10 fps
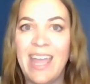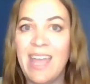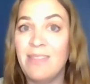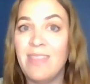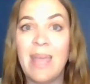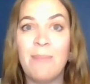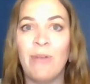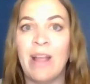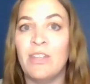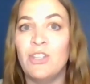It it
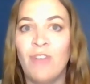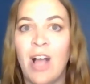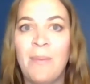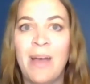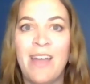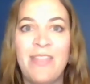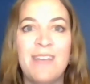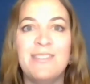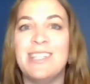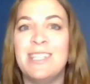brought the drama, there
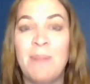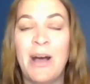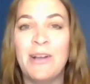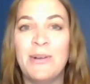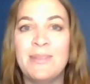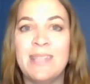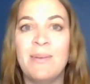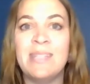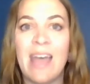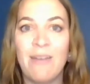was the sparkles, there
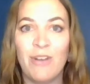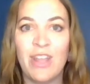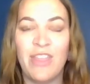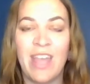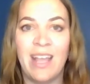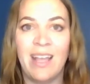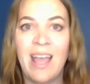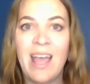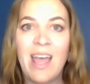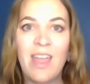was everything
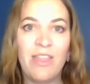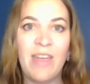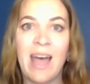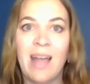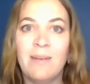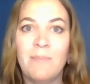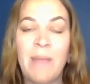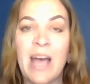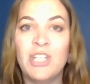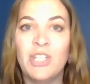that
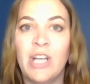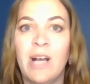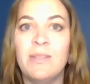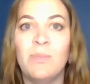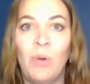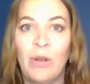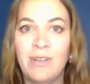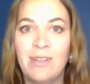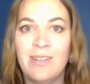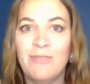pageant girls
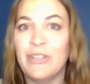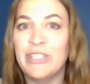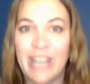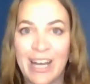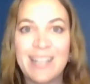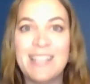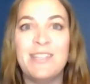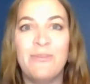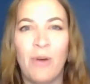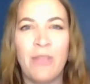want regardless
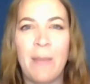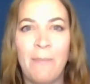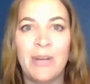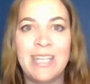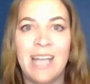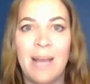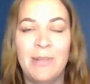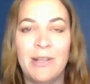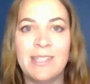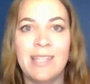of what their body type looks